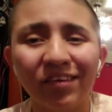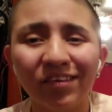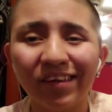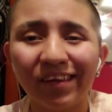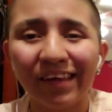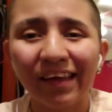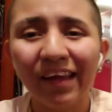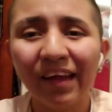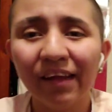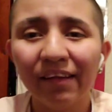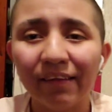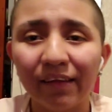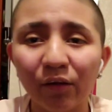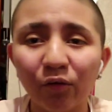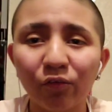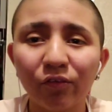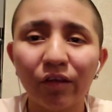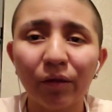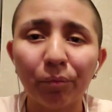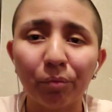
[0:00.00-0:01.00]
it's like they
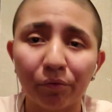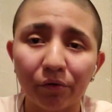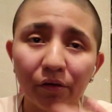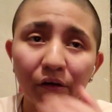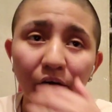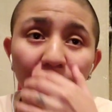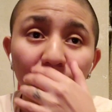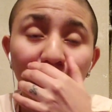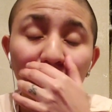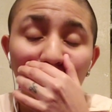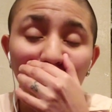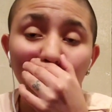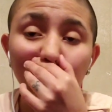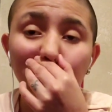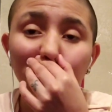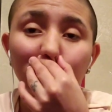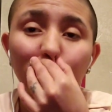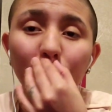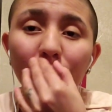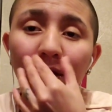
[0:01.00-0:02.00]
don't take precautions
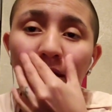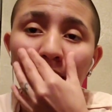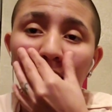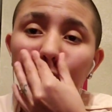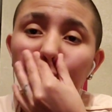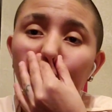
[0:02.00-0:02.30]
of it.